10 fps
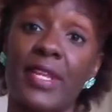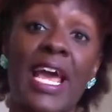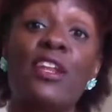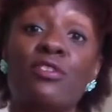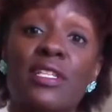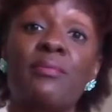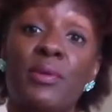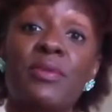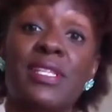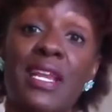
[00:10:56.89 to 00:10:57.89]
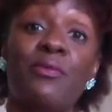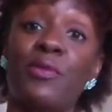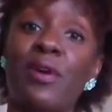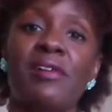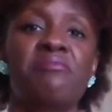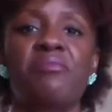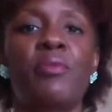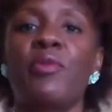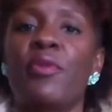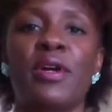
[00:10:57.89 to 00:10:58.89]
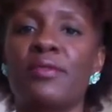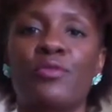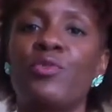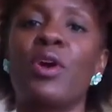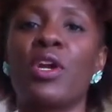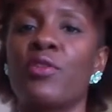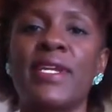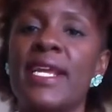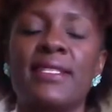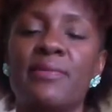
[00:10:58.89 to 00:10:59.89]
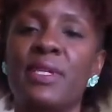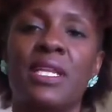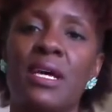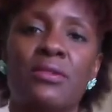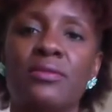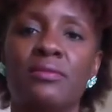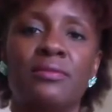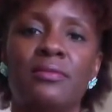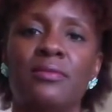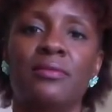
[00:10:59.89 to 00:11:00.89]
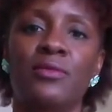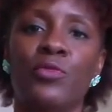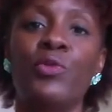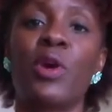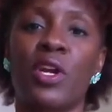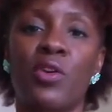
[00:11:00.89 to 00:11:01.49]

I know some people say that we were, but we weren't. We weren't created to be alone. We were